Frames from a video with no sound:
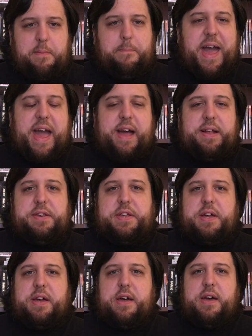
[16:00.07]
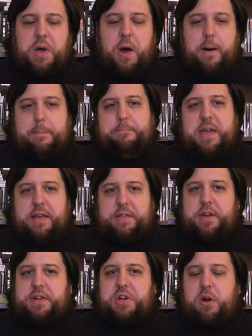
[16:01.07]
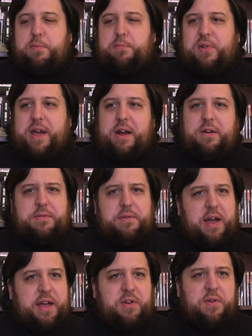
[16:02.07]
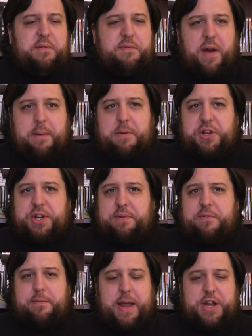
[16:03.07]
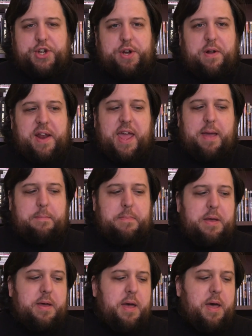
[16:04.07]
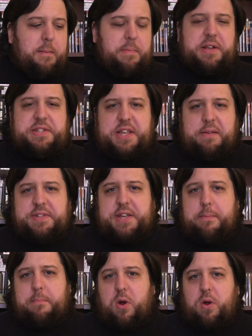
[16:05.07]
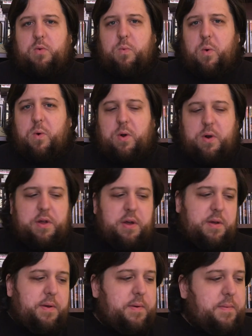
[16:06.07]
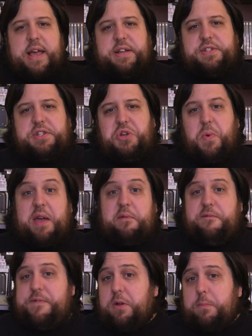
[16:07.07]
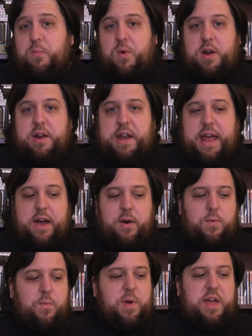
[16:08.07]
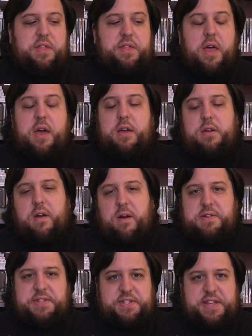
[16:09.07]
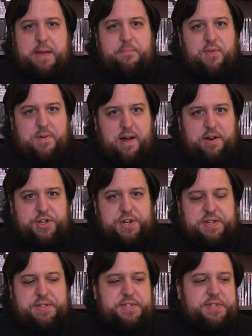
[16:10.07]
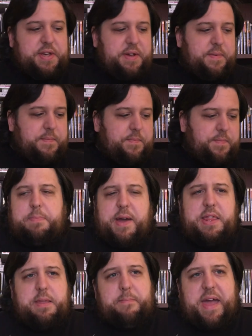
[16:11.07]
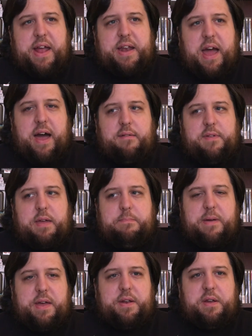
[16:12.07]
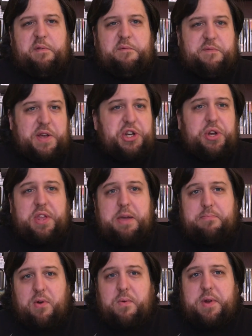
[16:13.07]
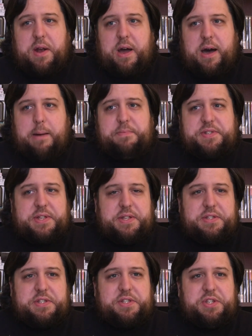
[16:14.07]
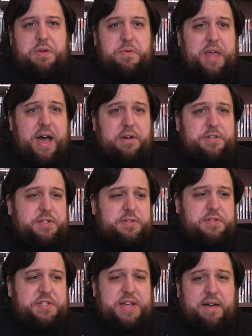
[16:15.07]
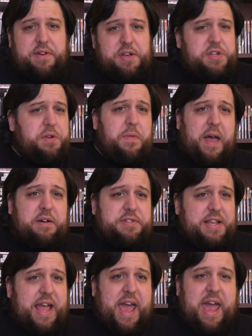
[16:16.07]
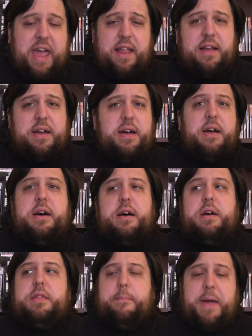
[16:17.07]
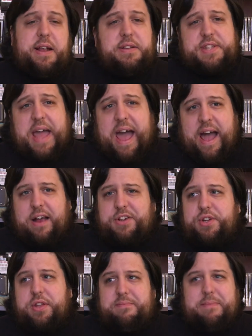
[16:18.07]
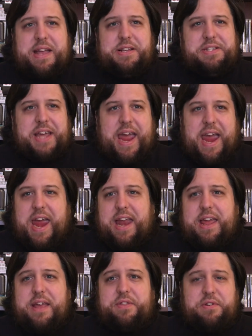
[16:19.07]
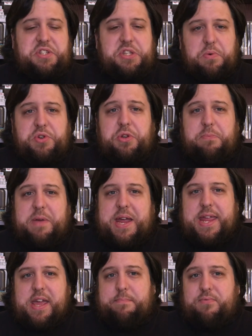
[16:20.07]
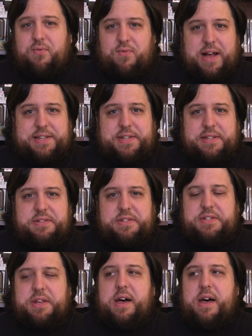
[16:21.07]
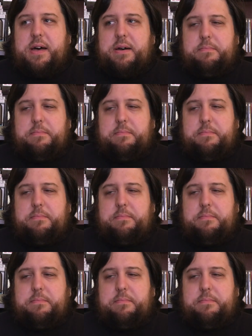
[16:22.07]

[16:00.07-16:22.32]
of the band, Tom being the guitar player, I couldn't find much information on him, but it seems that Mark Ward is doing film work now with Garden State Productions. Despite the band having been officially broken up since 2007 2008, the band is actually maintaining their social media presence